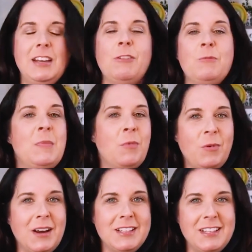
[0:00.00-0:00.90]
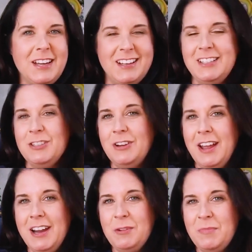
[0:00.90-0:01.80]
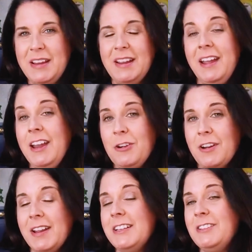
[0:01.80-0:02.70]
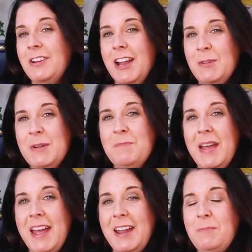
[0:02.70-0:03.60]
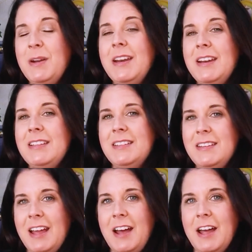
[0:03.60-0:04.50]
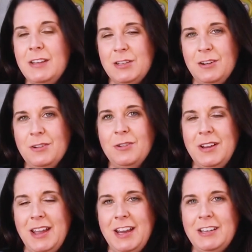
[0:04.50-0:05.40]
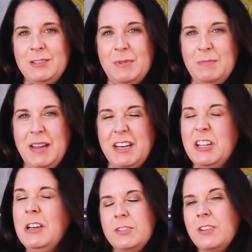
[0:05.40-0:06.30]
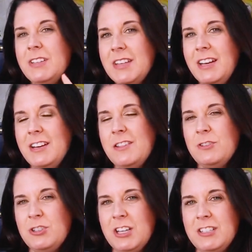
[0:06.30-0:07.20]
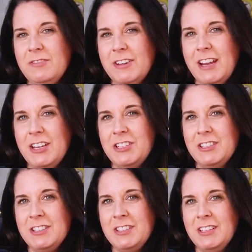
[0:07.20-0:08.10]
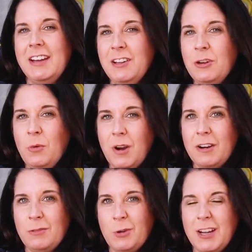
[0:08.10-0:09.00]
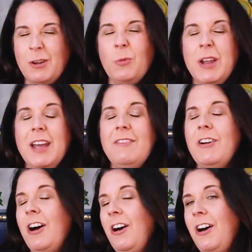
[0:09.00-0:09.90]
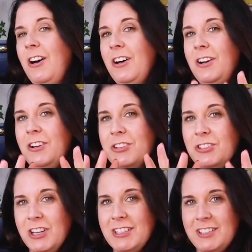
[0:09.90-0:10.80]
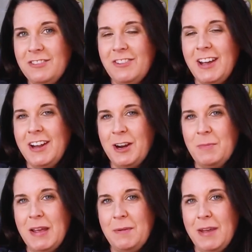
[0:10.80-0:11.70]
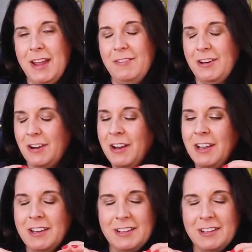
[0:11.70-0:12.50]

Now remember what I said, it's okay to be angry, it's okay to be mad, but it is not okay to be mean. So let's get into those justifications. And a little word of warning, we have all justified our bad behavior